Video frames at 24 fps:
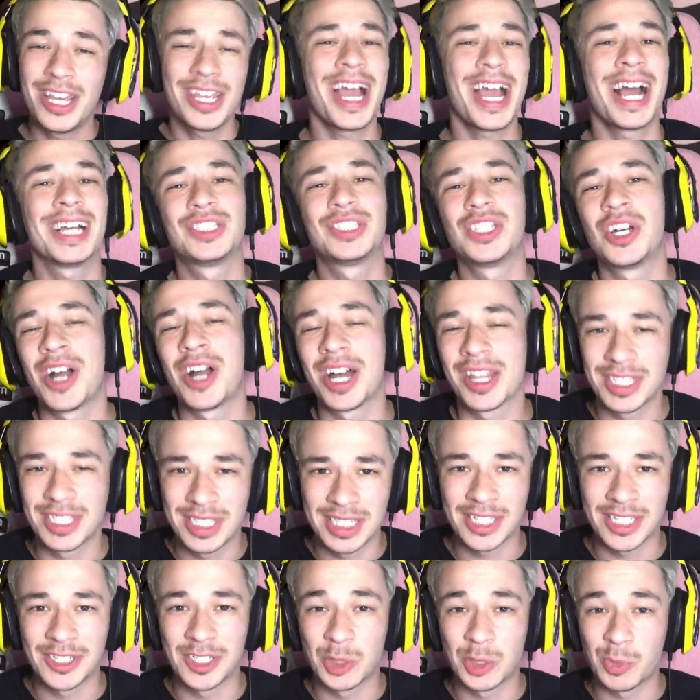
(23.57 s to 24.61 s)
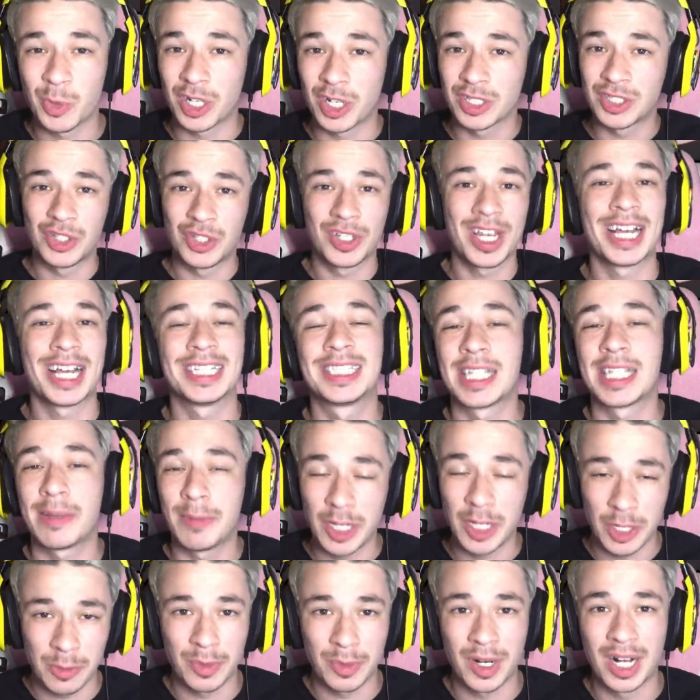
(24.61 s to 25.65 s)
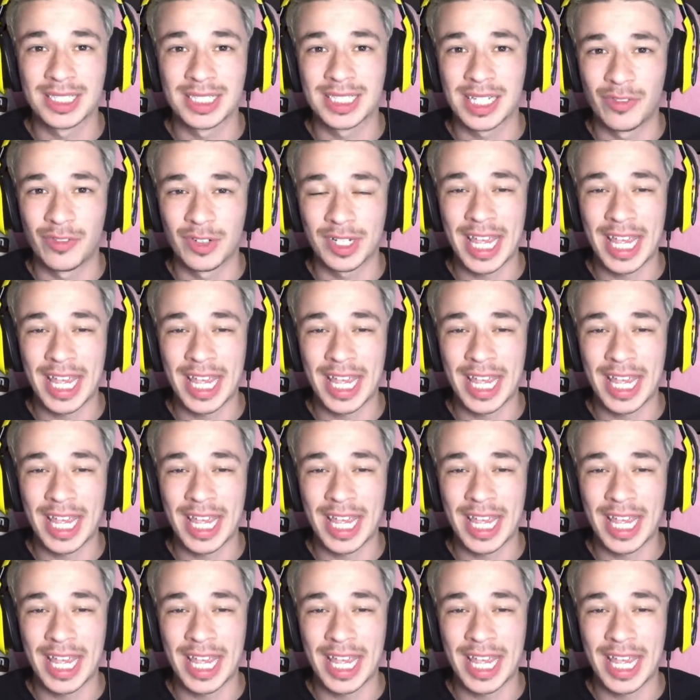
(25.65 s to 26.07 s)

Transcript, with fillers: you guys know how this series works, so you guys send me your bronze level